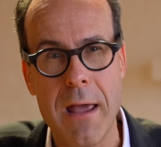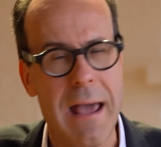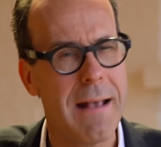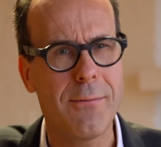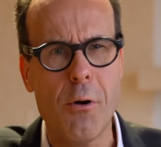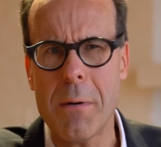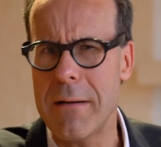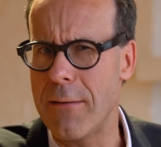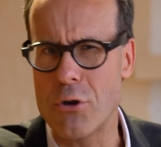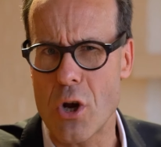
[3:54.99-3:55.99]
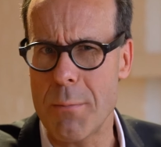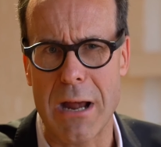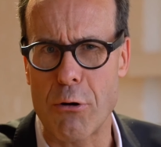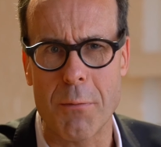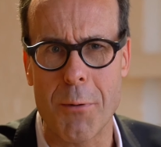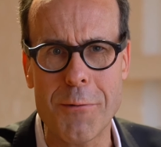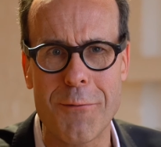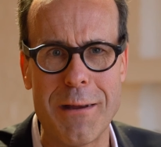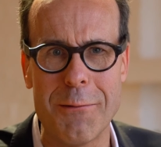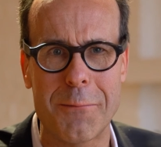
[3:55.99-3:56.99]
As no one in the German
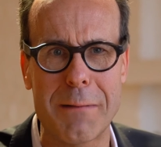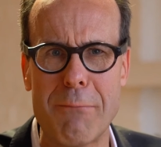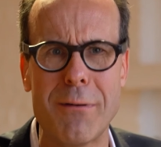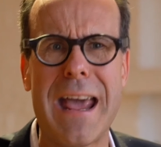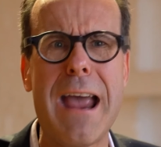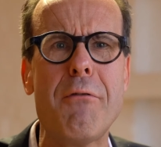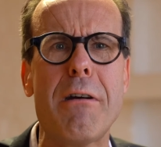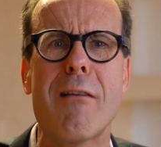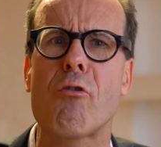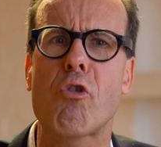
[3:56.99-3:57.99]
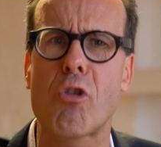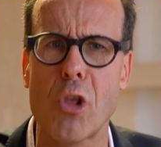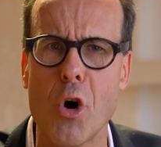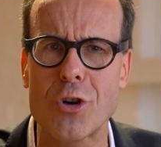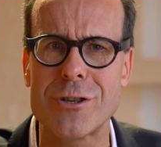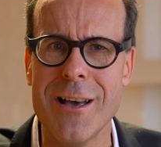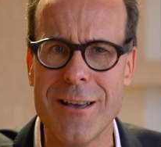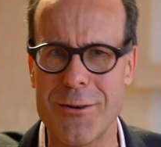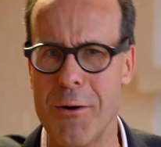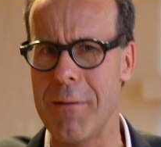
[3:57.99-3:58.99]
automotive industry would ever have looked,
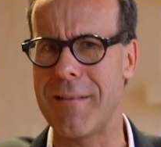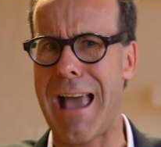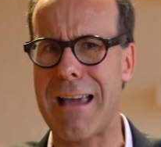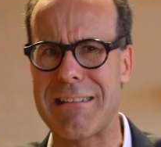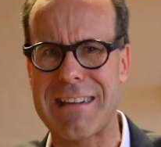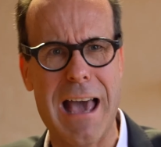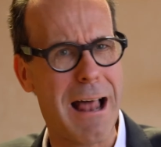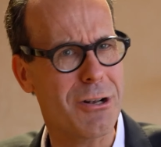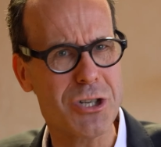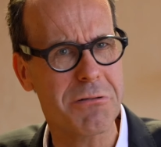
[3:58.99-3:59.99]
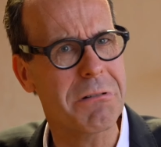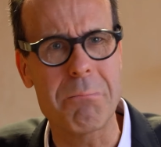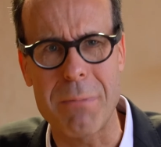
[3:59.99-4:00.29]
in the agricultural